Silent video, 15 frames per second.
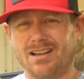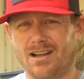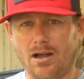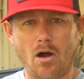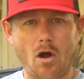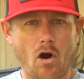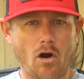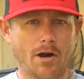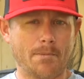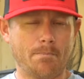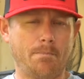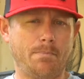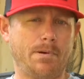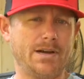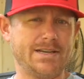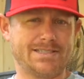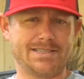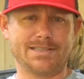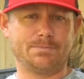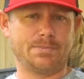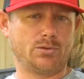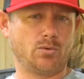uh, hard
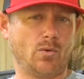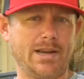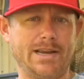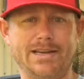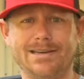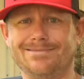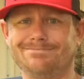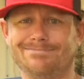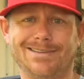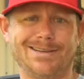places between,